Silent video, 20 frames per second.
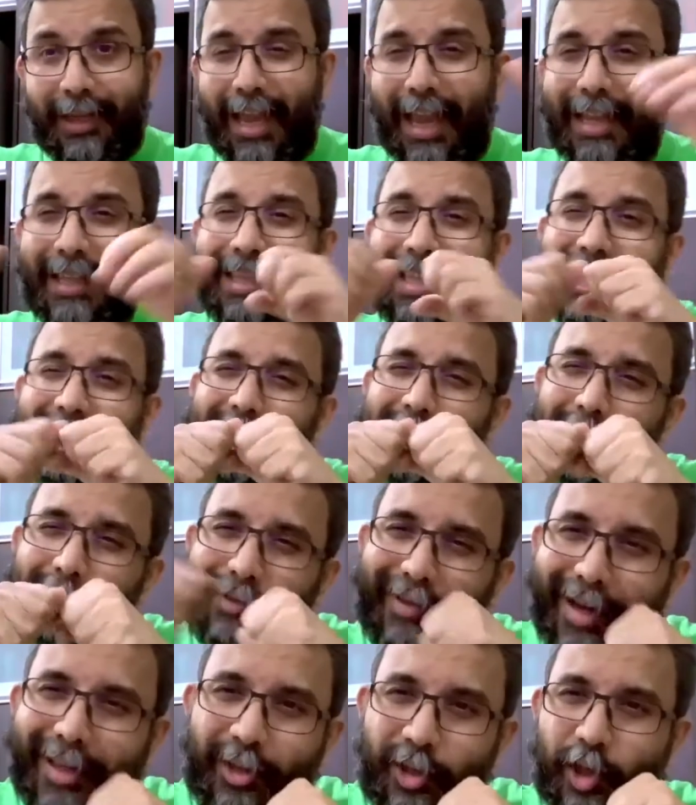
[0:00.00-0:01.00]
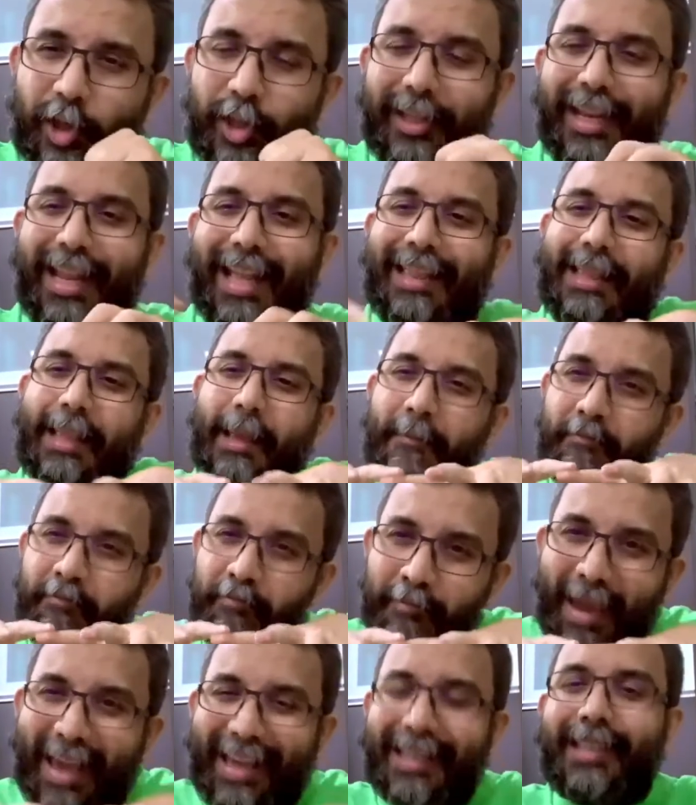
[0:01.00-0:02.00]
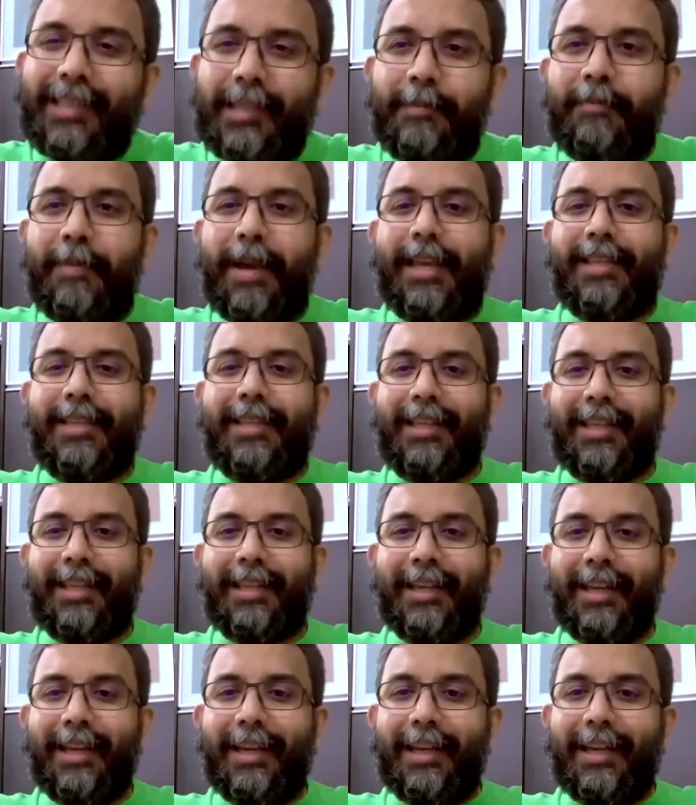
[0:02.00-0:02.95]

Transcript: And they stretch it and they maximize it.